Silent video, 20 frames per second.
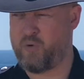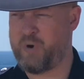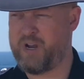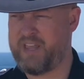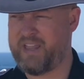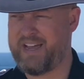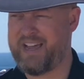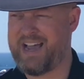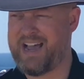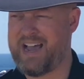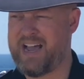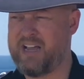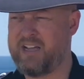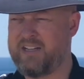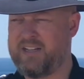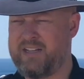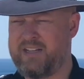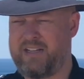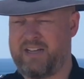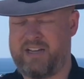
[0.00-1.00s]
where they are
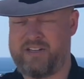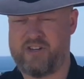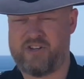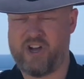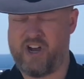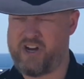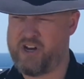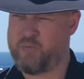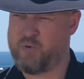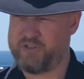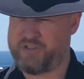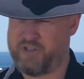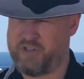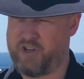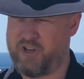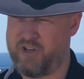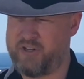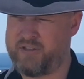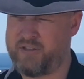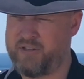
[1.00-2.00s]
and you don't know what's
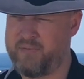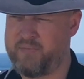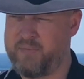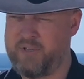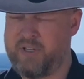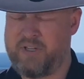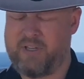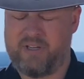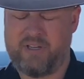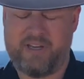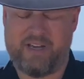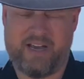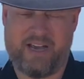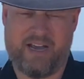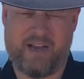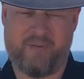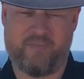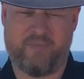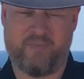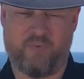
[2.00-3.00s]
occurred to them
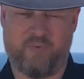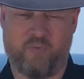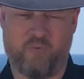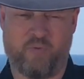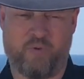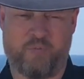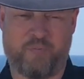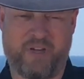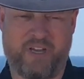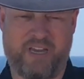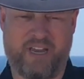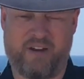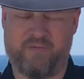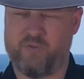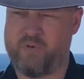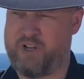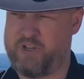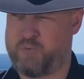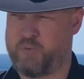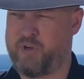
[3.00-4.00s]
would be
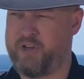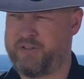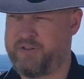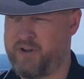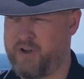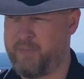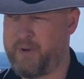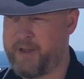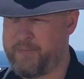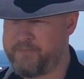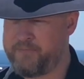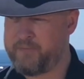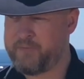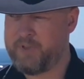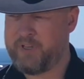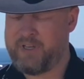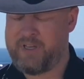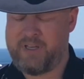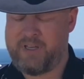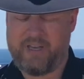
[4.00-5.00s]
everyone's worst nightmare.
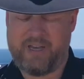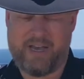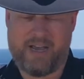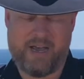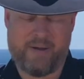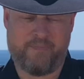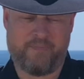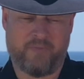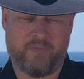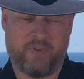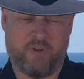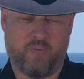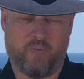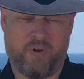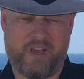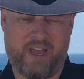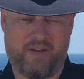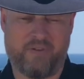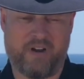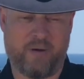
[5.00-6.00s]

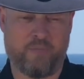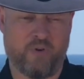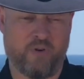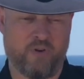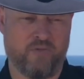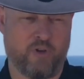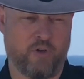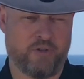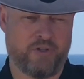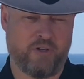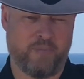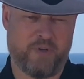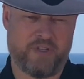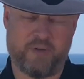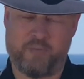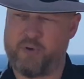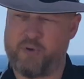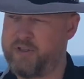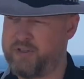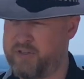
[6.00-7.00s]
We have a number of long-term
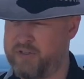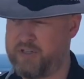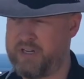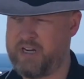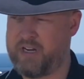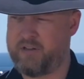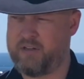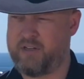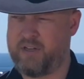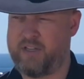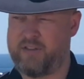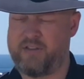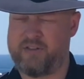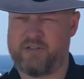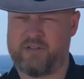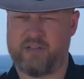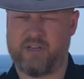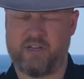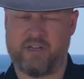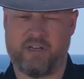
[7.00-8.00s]
missing persons down
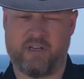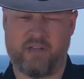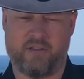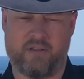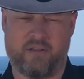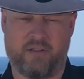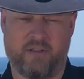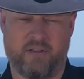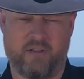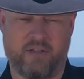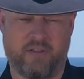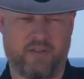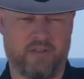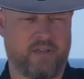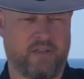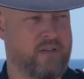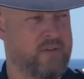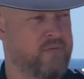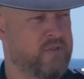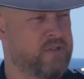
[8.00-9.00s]
this end of